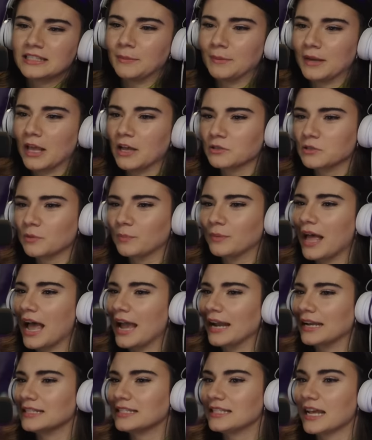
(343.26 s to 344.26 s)
Somebody else
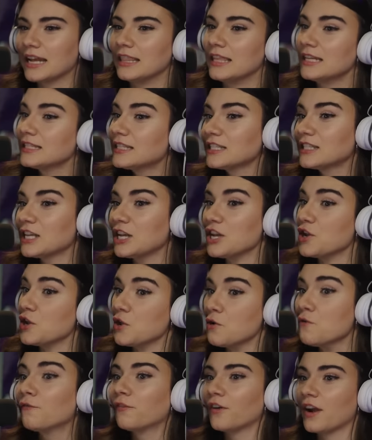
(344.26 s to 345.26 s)
replied and said, this isn't
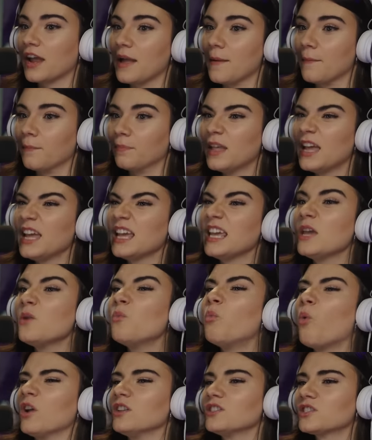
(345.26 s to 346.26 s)
new for him. He
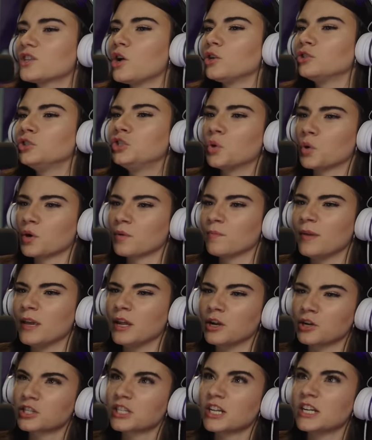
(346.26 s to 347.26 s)
once called Jordan
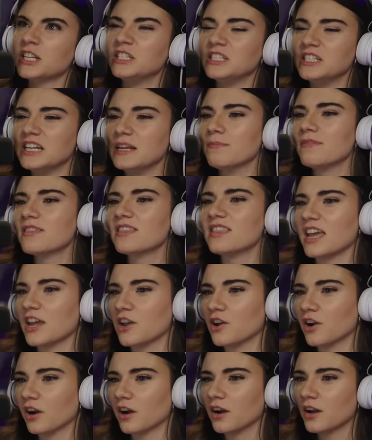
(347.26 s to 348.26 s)
Peterson a deep
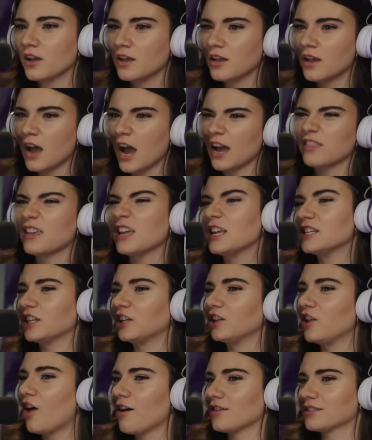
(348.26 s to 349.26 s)
thinker. I think he's a
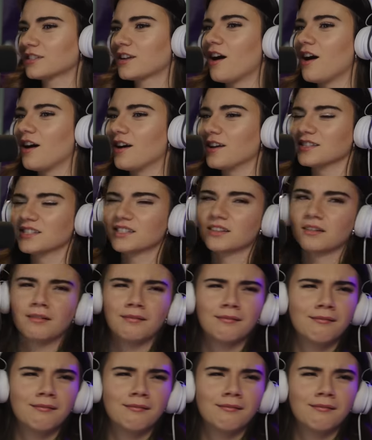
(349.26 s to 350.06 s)
lost cause.